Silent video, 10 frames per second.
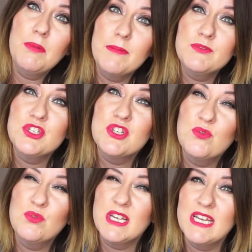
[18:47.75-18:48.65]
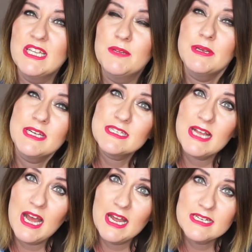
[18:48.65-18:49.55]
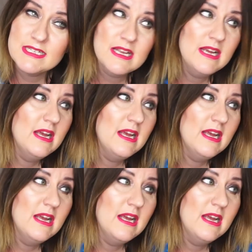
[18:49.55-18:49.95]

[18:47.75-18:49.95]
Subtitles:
Perhaps you don't need the bigger size.